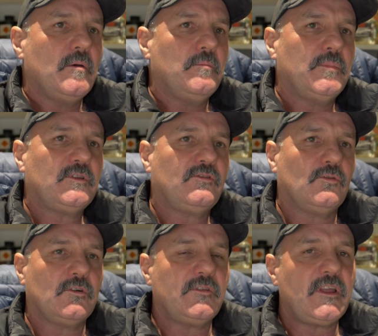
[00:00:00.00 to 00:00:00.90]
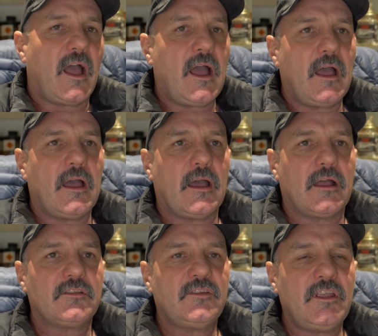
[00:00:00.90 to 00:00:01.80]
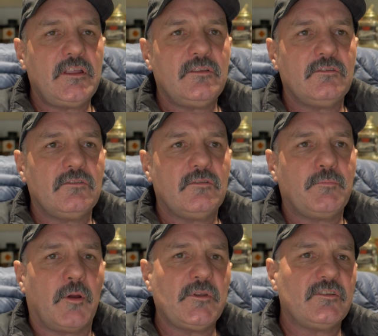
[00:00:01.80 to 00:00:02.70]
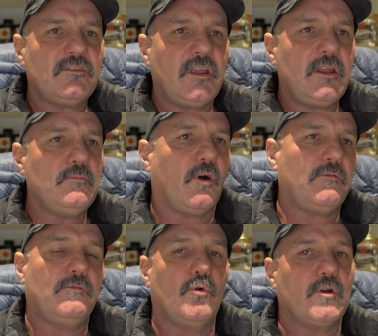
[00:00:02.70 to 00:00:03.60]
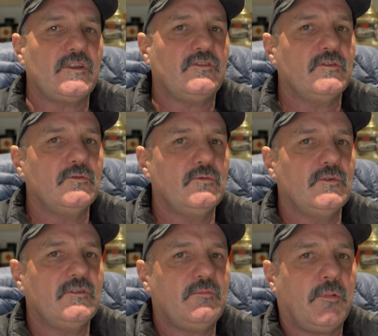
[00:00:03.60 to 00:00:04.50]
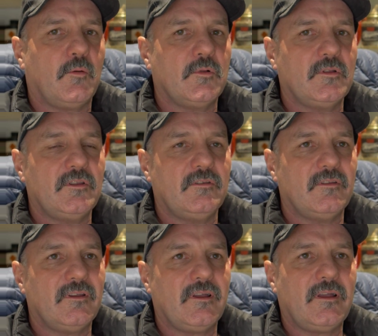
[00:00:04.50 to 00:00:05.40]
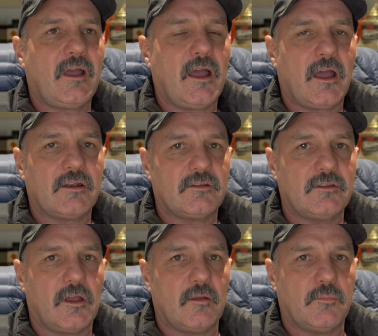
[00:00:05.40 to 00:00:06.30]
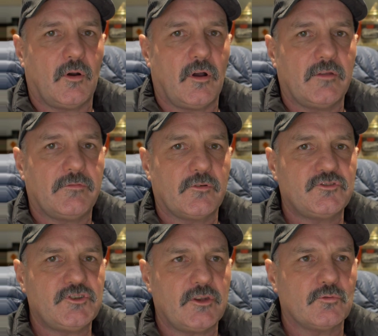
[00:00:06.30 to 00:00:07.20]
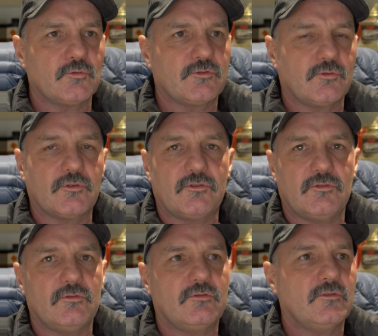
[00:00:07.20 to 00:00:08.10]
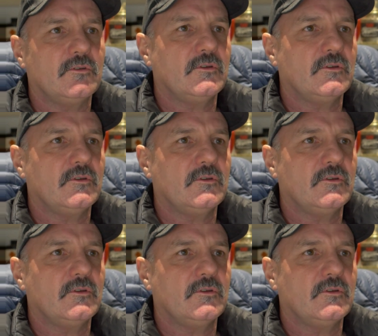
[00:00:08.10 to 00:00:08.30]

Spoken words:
But sort of the 10s, probably a 10 by 42 is probably hard to go by for a general sort of use.